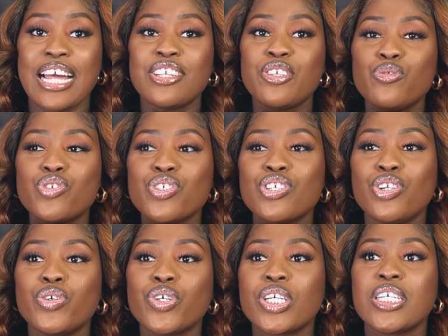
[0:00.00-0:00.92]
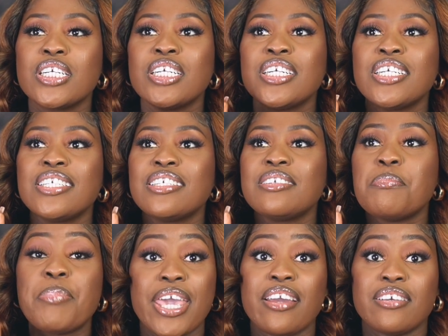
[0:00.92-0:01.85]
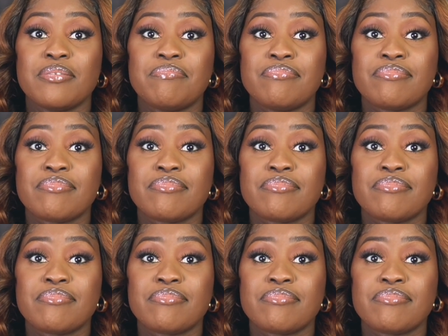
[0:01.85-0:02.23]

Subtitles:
and you just look bare.